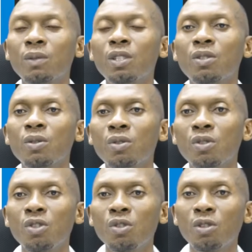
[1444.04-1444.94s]
which is
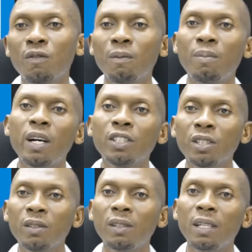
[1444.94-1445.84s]
also used for
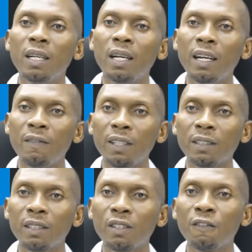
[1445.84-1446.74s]
partial
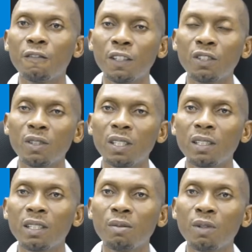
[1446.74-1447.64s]
harvesting of fish. So
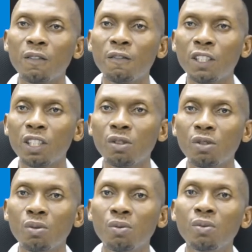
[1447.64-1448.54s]
these are some of the fishing
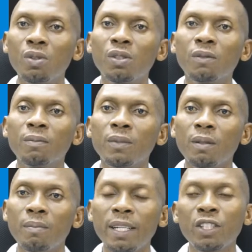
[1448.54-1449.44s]
tools
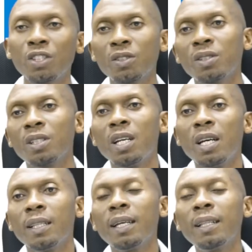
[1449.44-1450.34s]
mentioned.
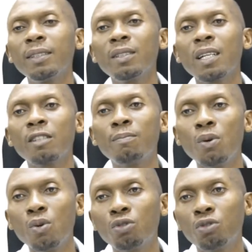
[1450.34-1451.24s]
Now let's look at
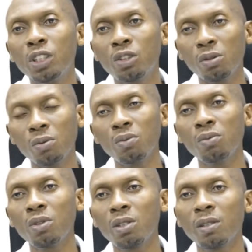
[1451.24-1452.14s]
poultry
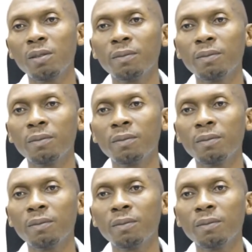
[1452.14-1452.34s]
tools.